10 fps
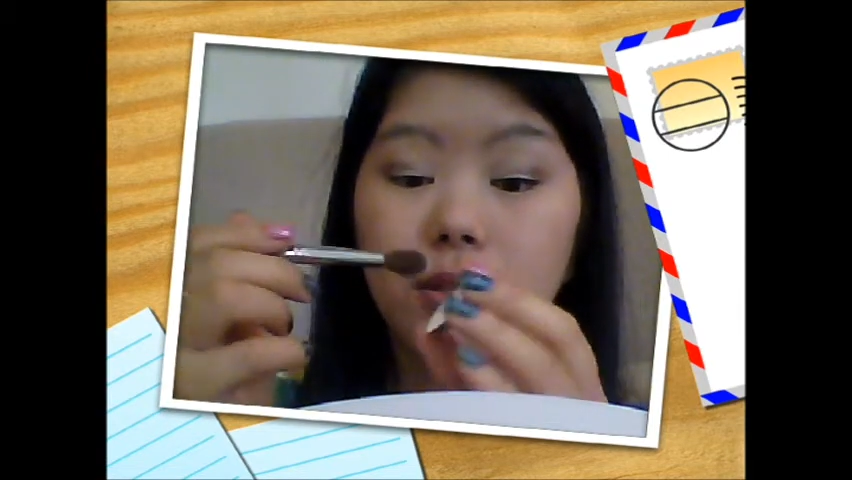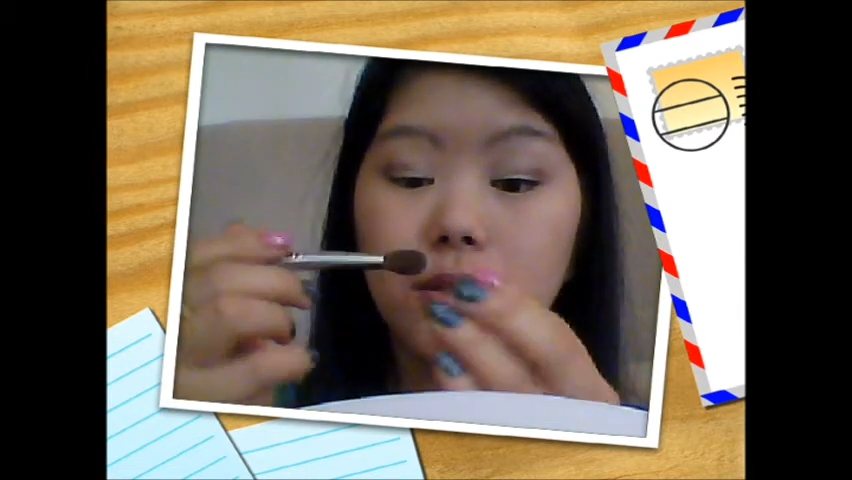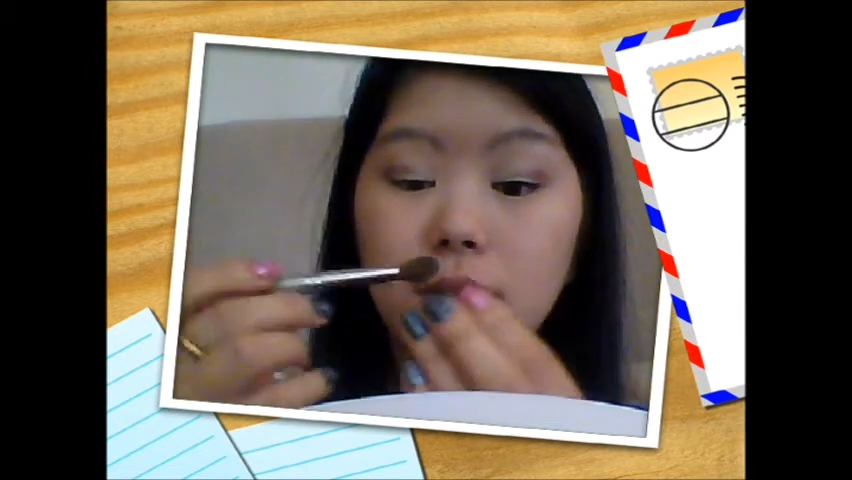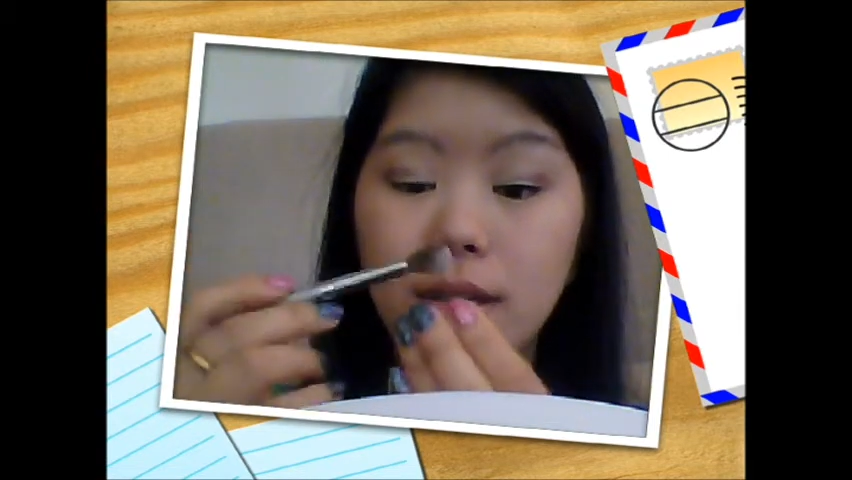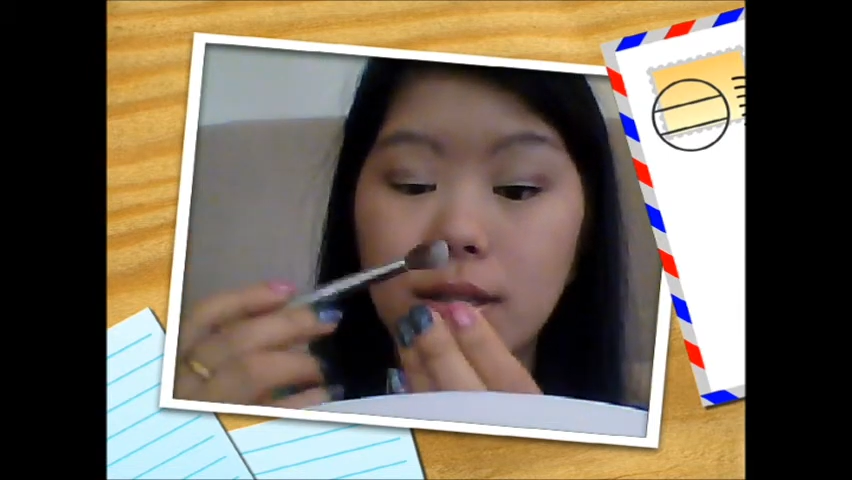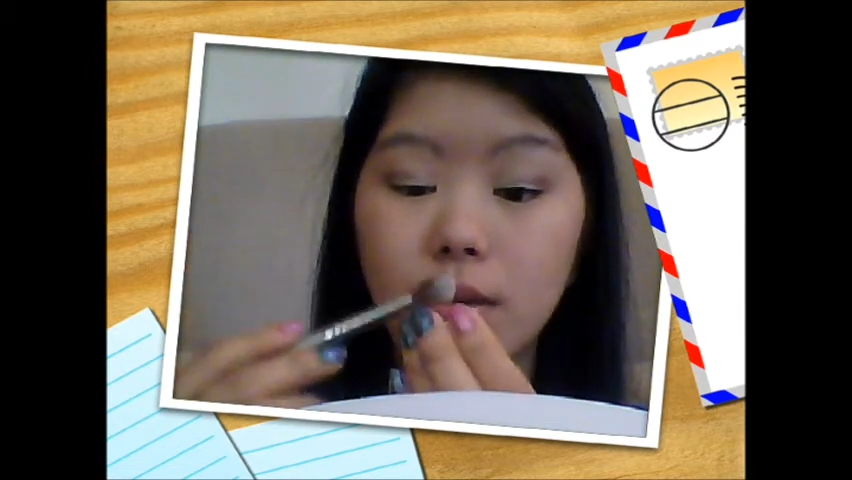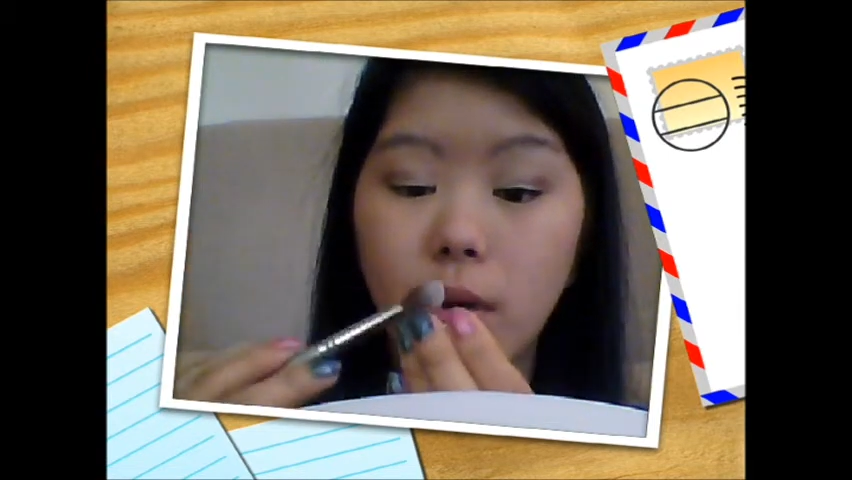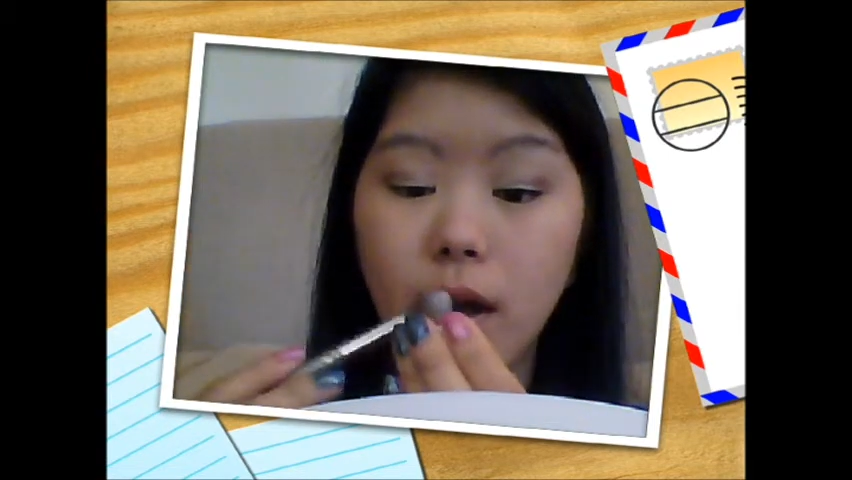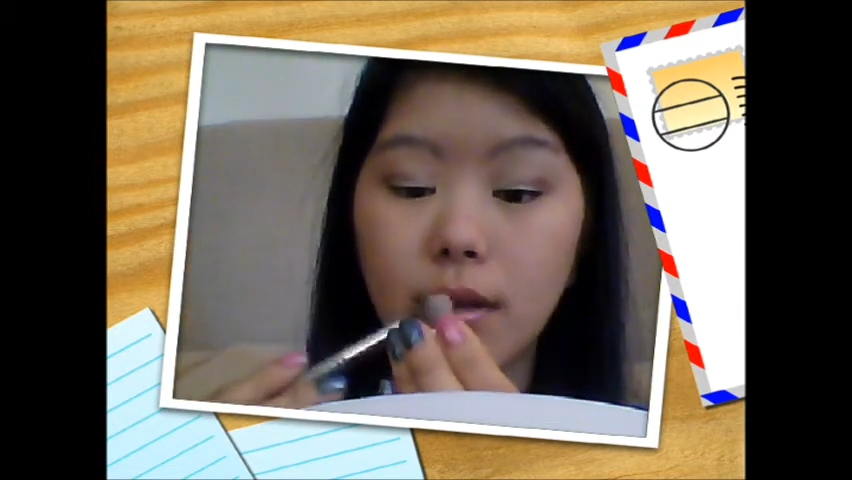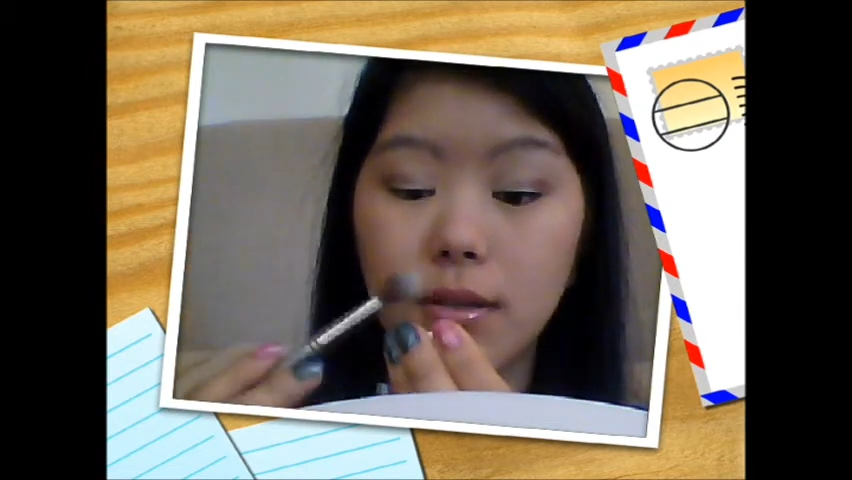just get some
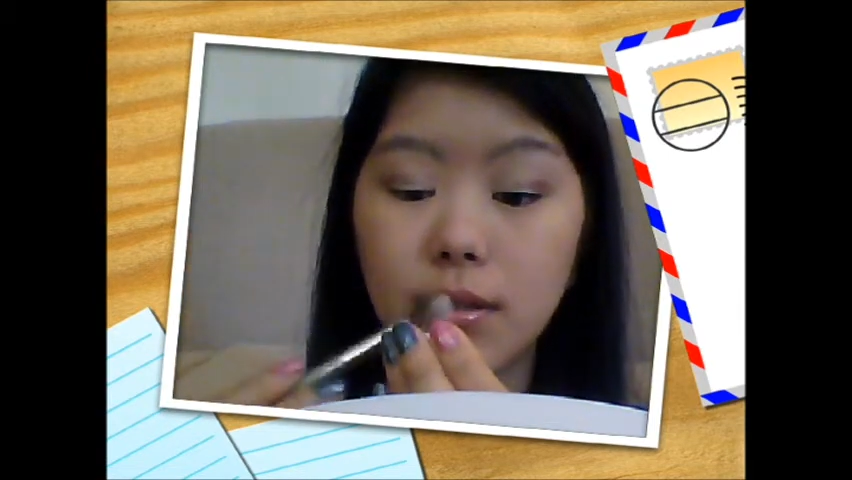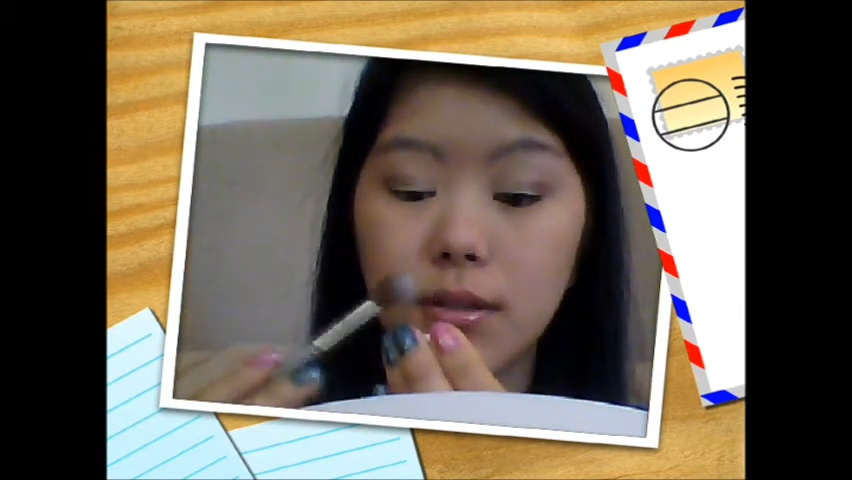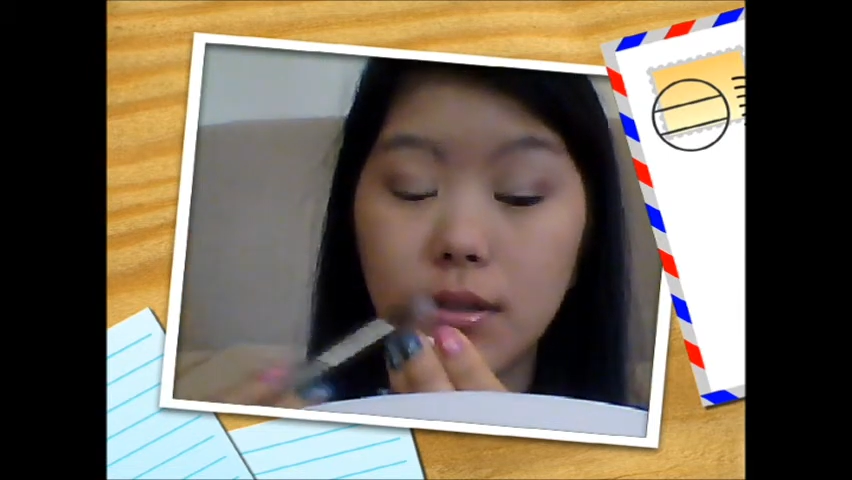on